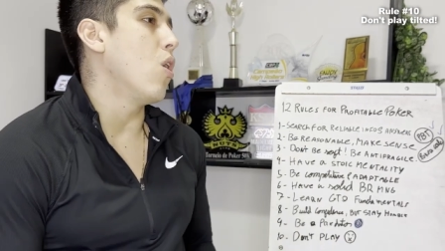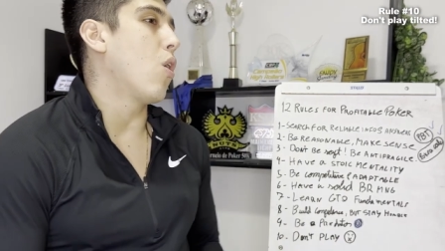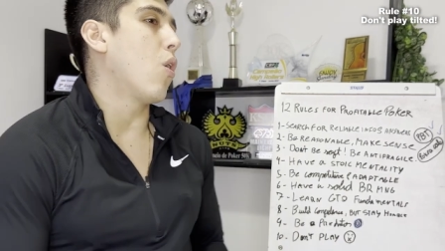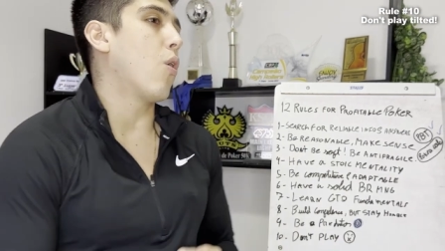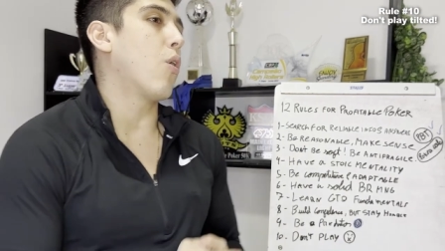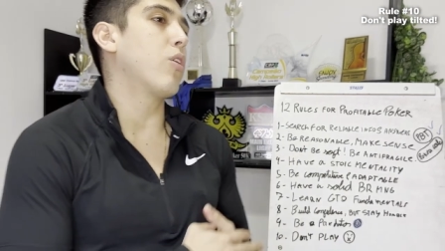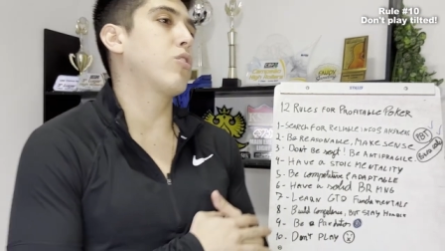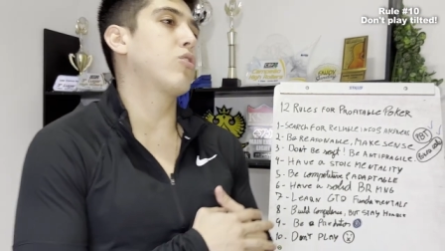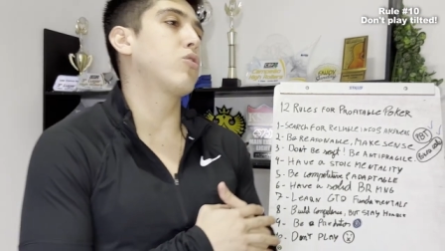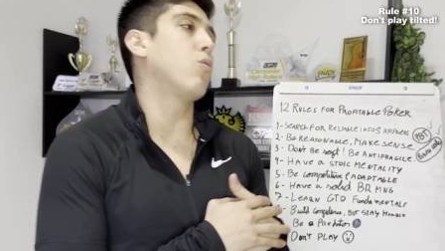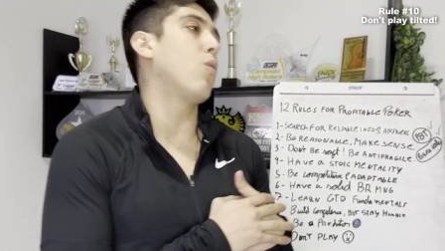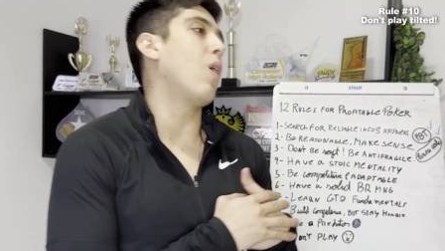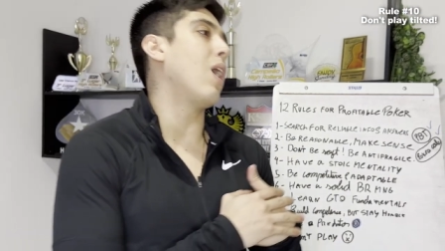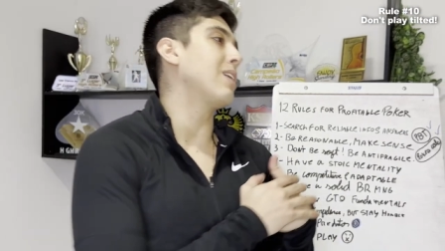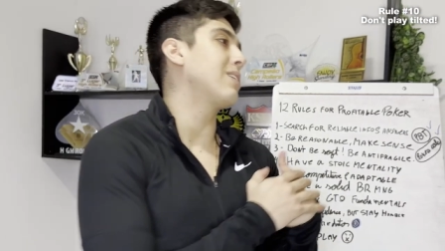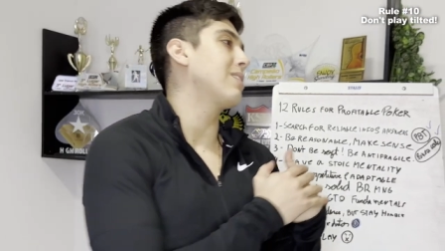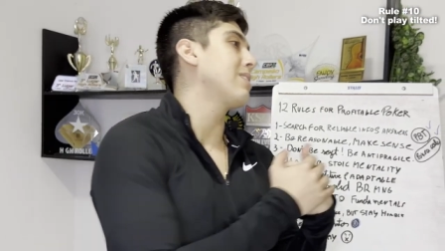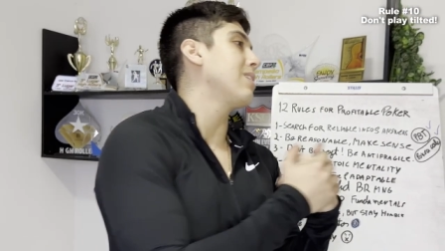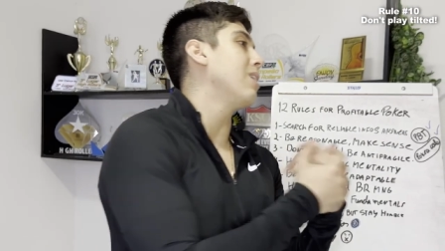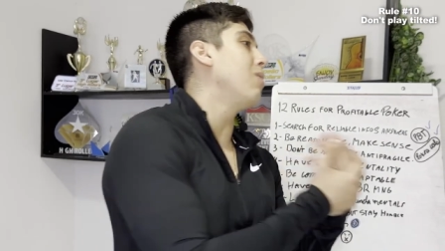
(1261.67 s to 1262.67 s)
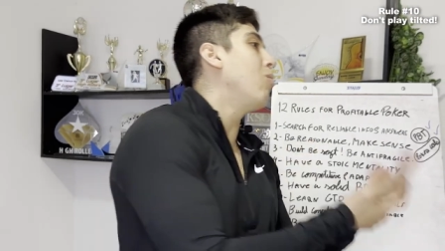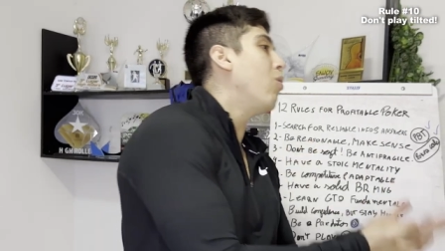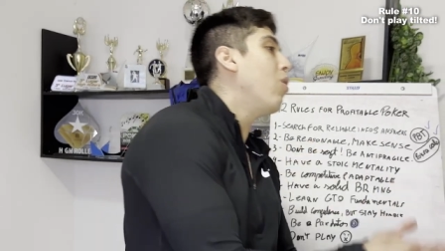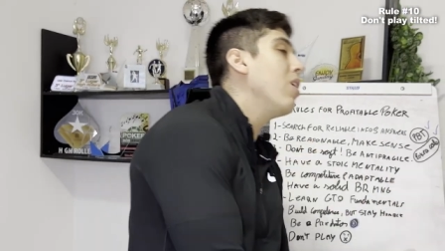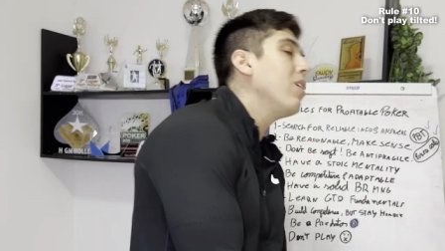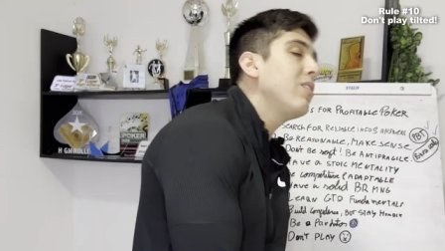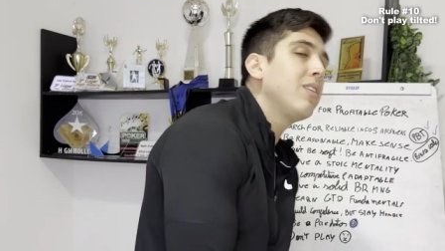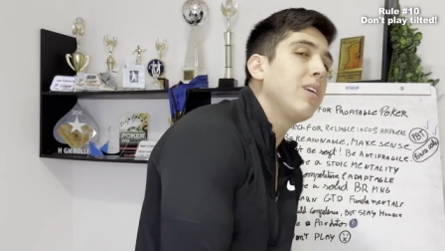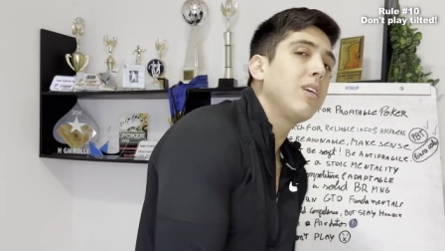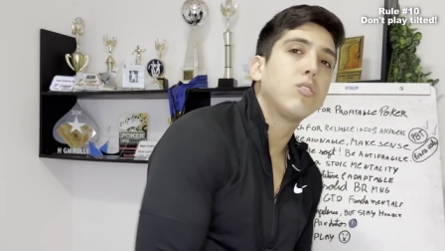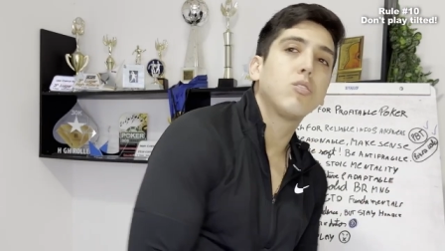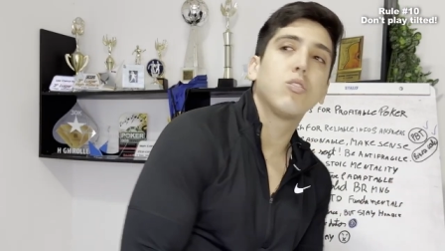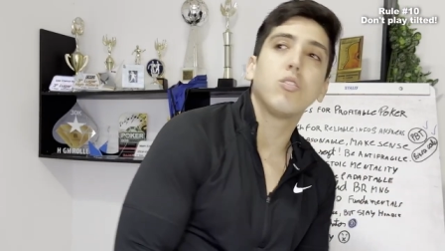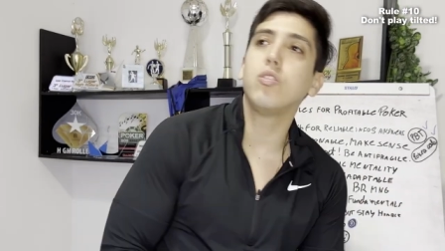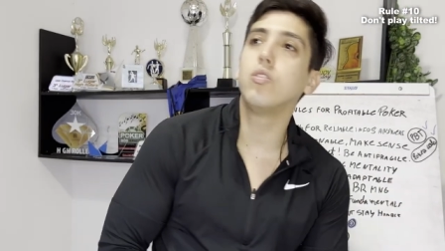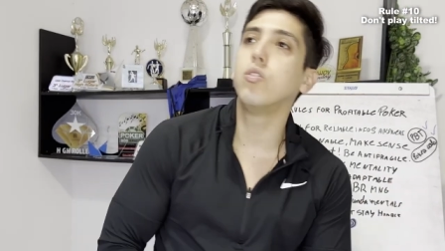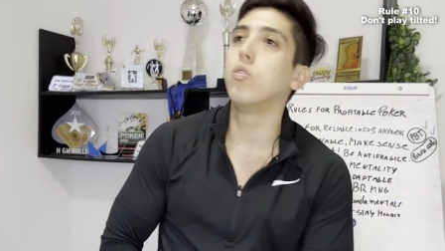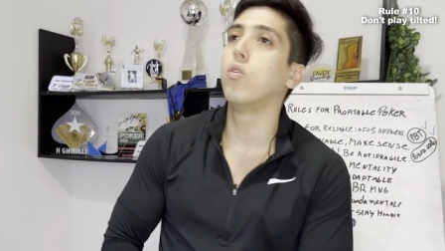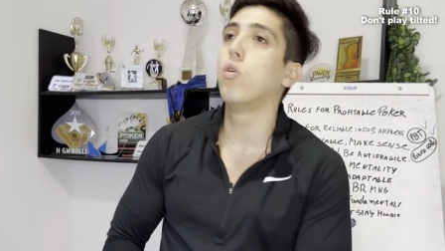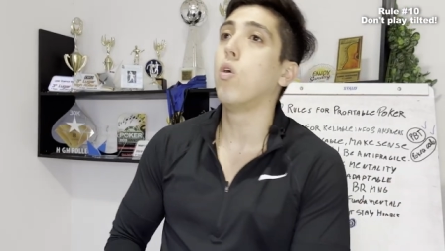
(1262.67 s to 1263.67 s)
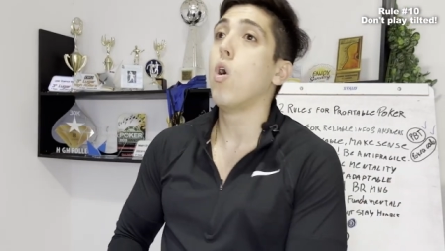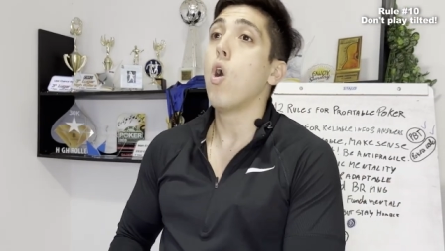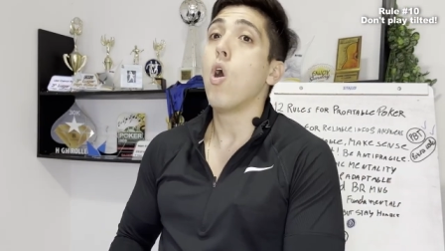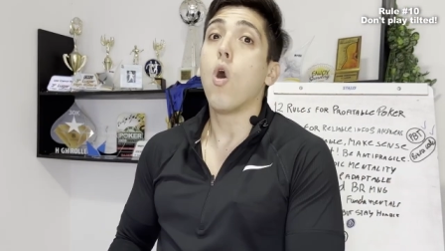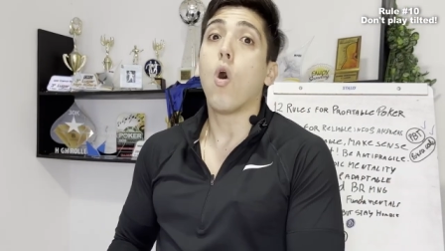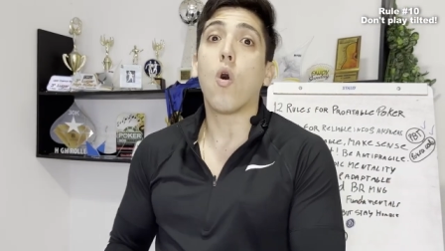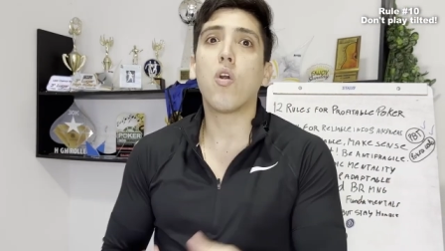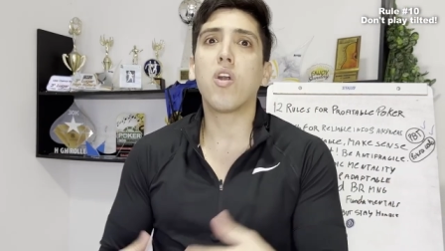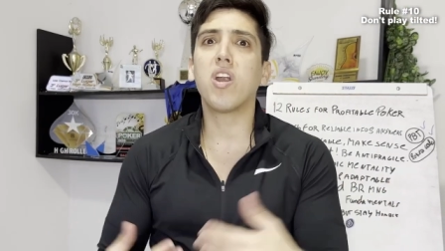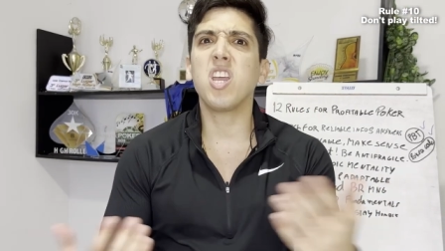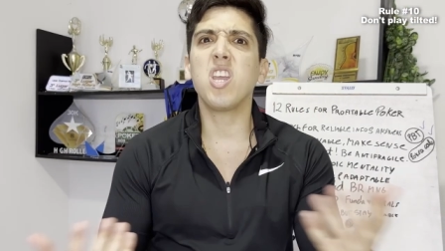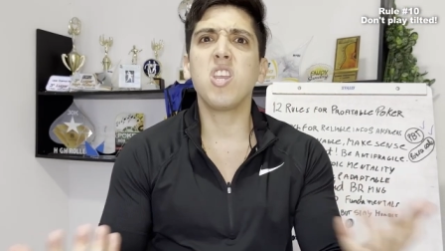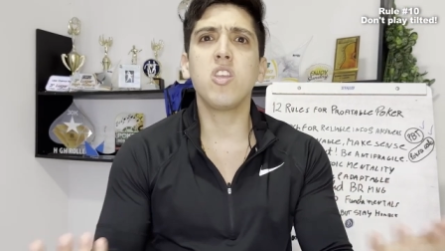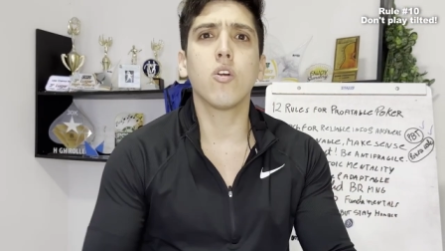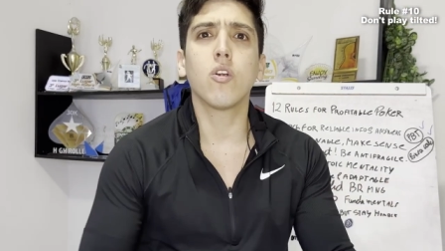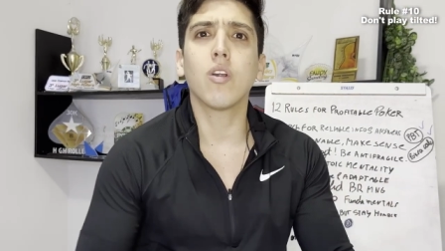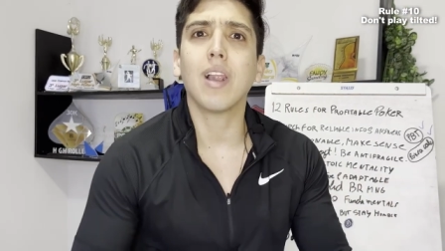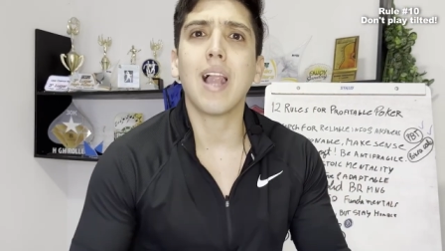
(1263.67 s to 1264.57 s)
or to what someone did to you or in your